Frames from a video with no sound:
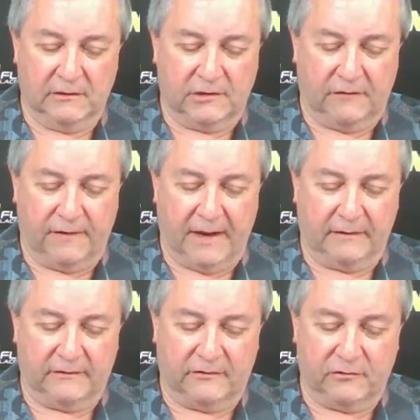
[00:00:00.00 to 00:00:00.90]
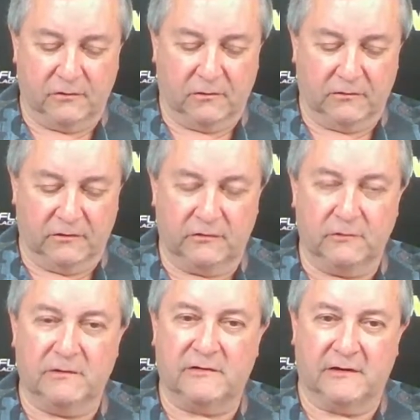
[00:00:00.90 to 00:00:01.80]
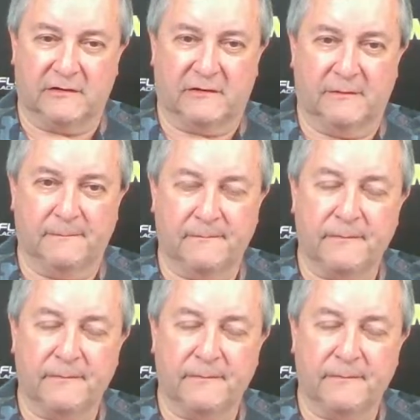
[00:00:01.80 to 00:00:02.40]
Jeff Atlas, 2 goals and 2 assists.